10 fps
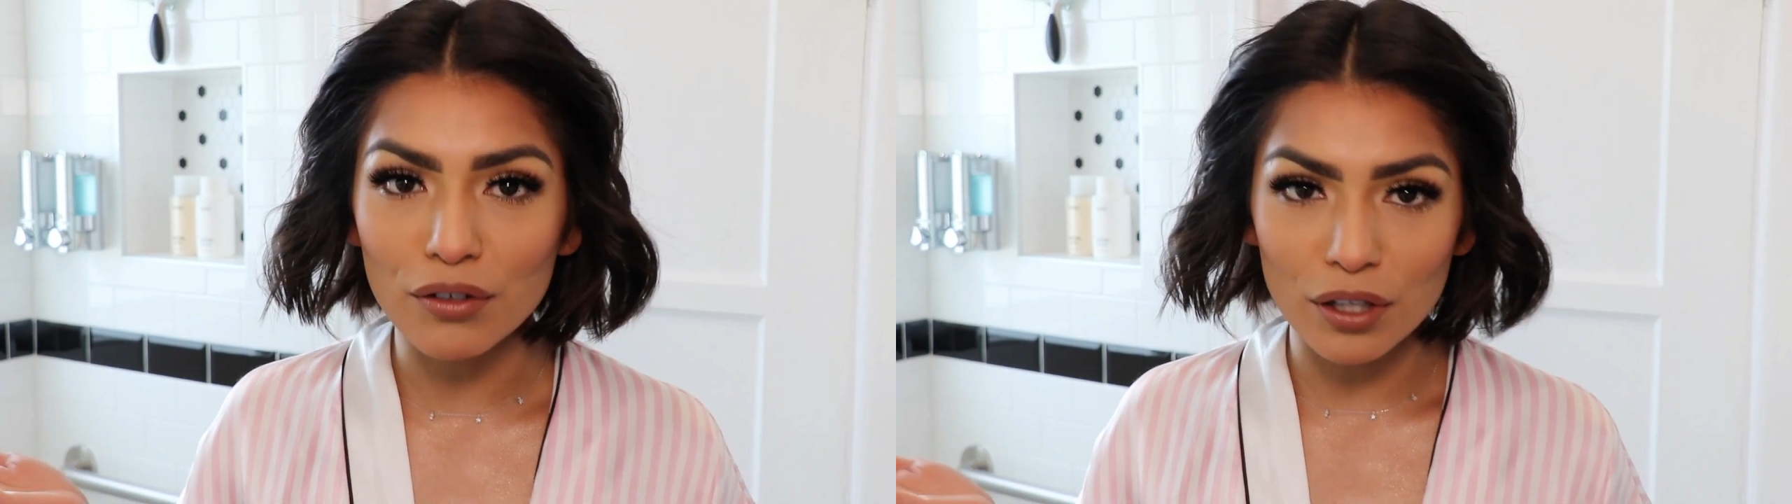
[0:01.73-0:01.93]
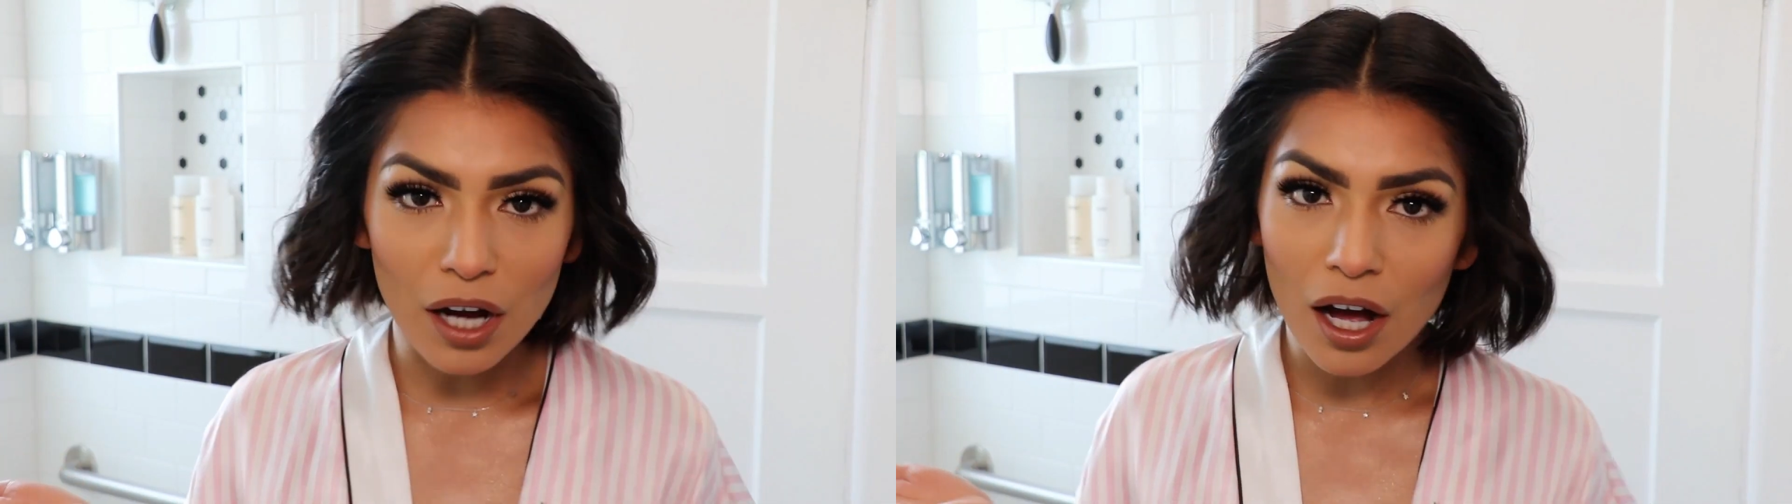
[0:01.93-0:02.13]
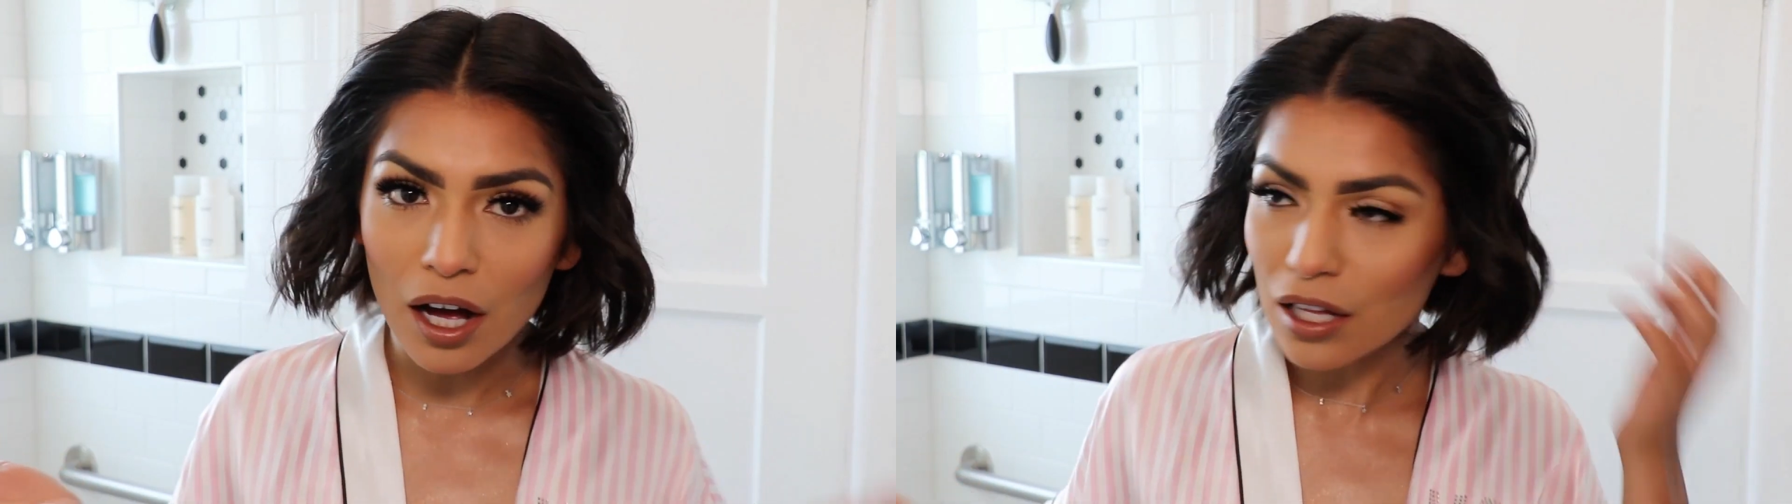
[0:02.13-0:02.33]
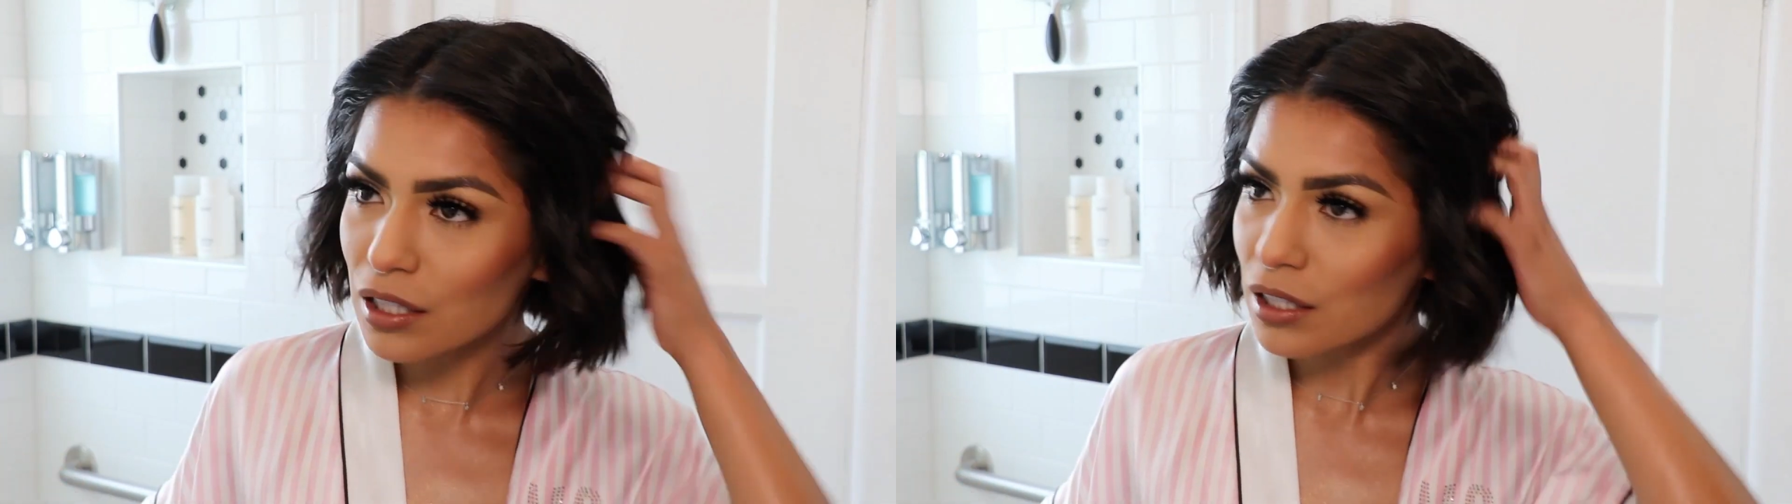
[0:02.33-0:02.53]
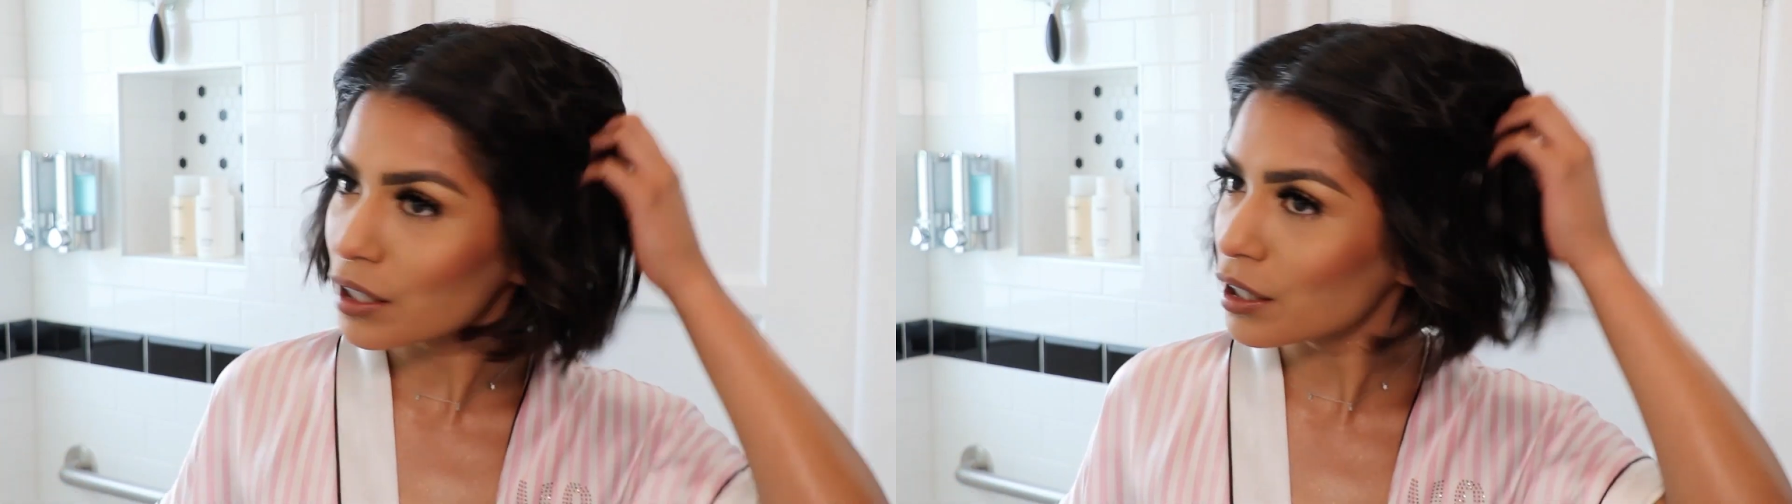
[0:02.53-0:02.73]
the gods,
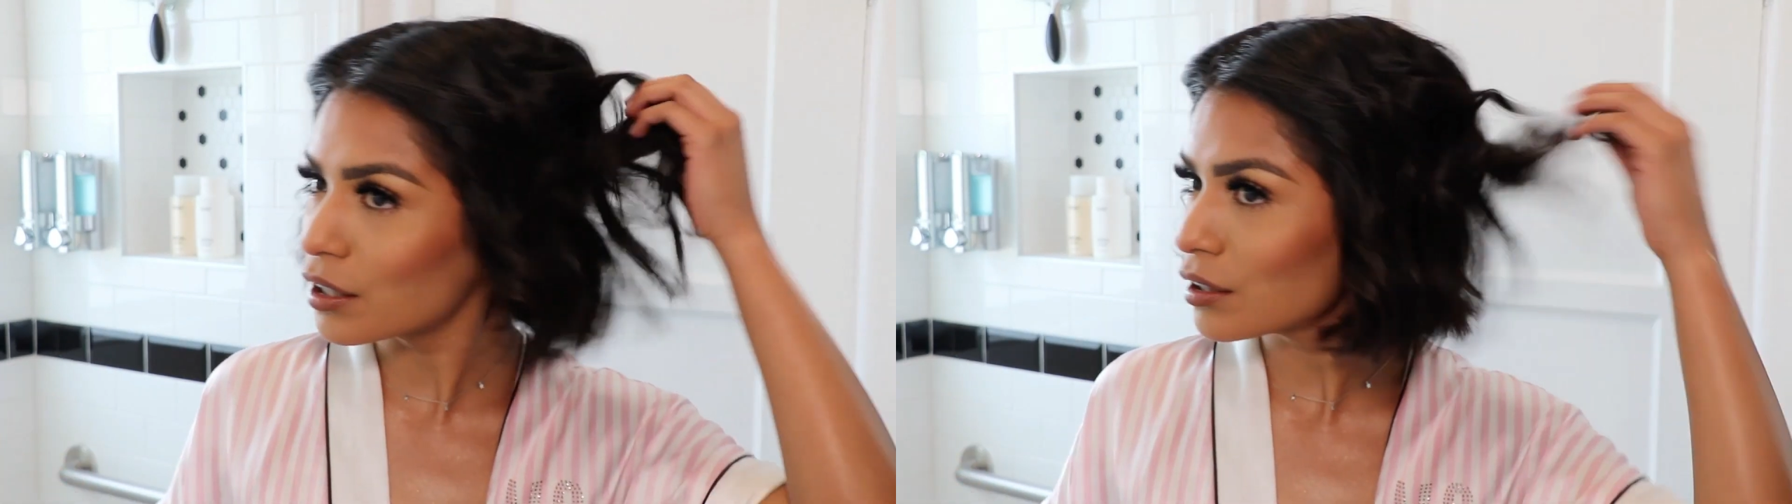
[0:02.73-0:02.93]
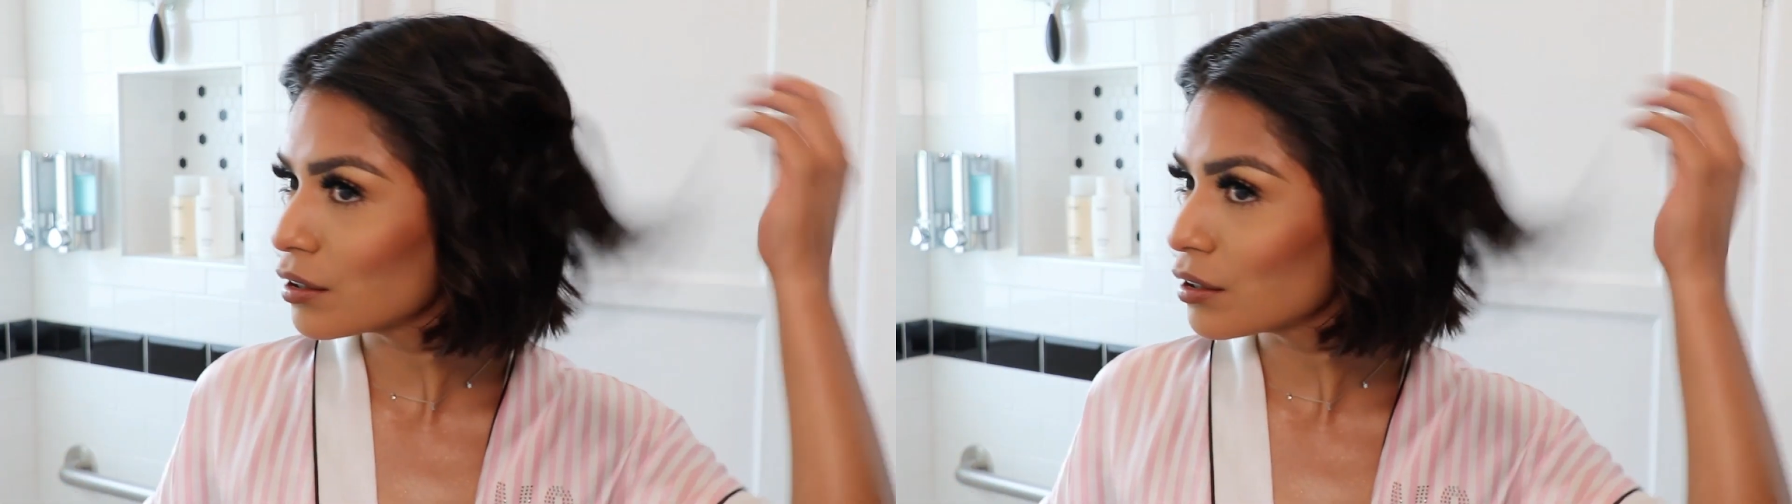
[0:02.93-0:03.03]
like.